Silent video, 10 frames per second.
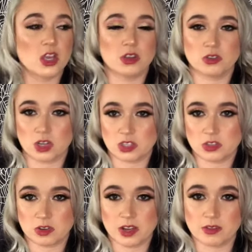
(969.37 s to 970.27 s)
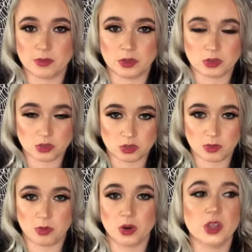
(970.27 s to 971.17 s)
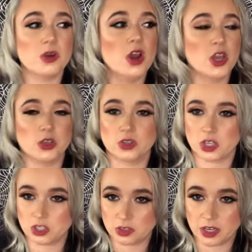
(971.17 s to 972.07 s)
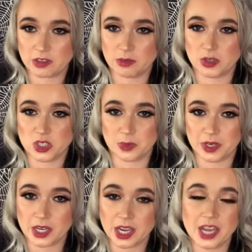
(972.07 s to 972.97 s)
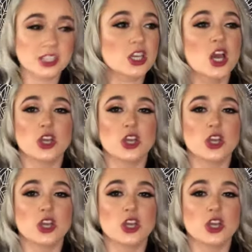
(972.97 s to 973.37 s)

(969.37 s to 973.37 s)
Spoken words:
You draw strength from those who support you. You draw strength from your spirit guides.